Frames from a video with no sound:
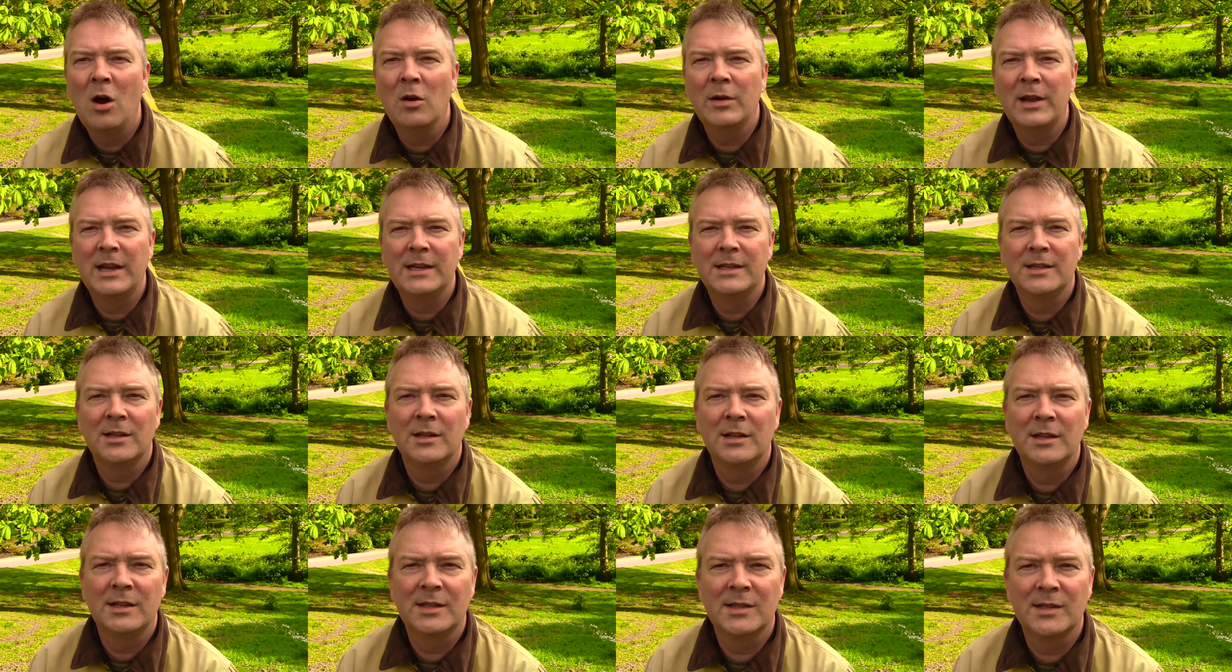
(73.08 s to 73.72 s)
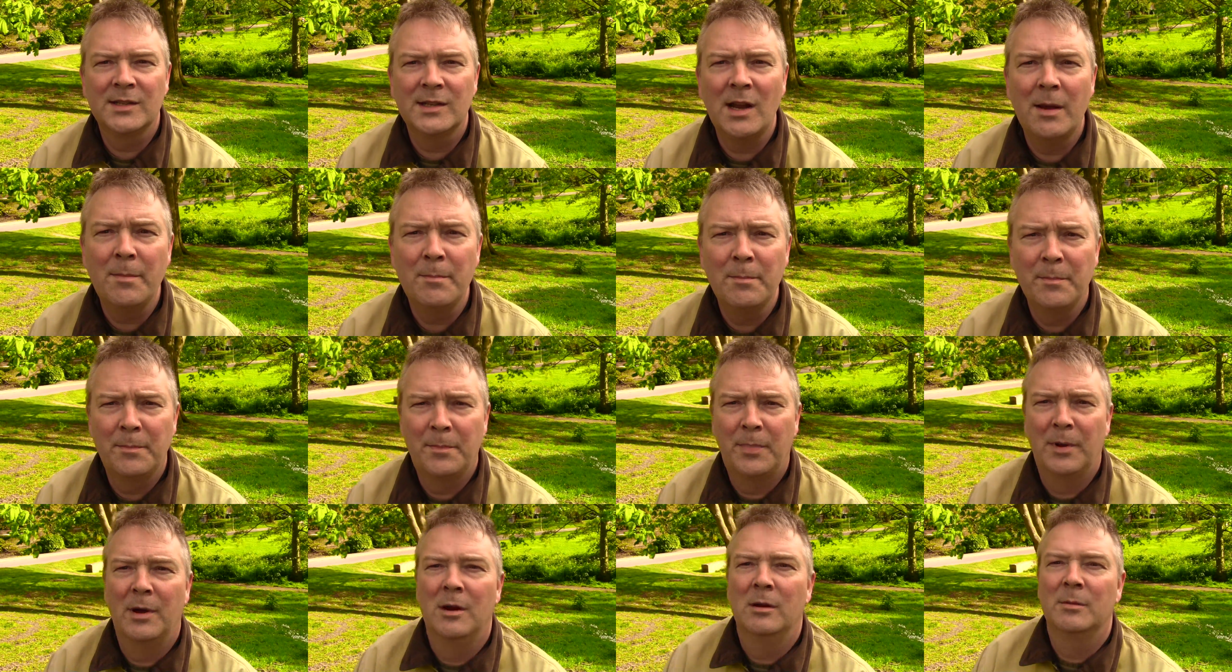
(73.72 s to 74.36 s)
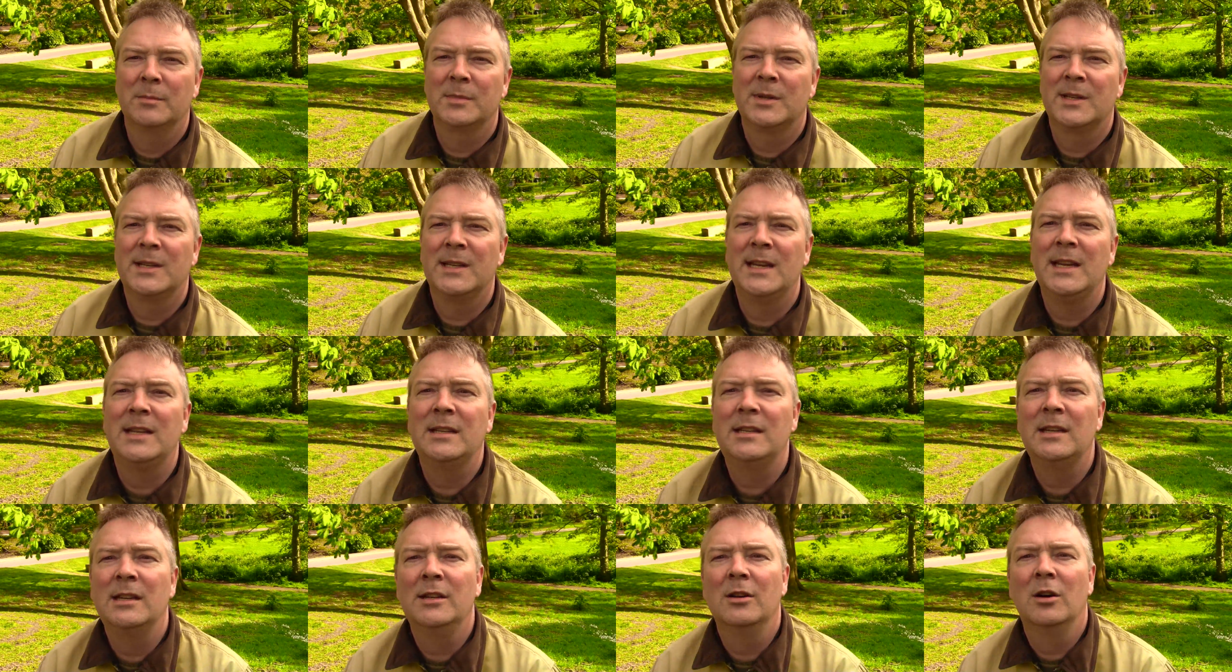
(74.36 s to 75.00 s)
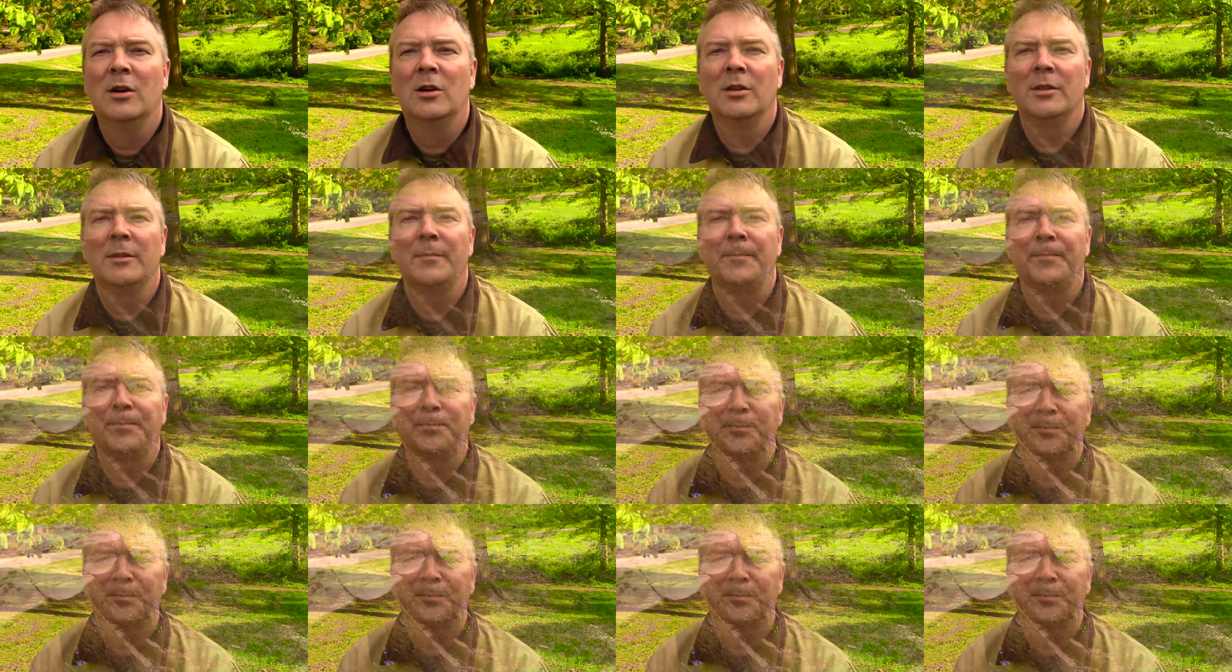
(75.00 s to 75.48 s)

Okay, so the stump I'm sitting on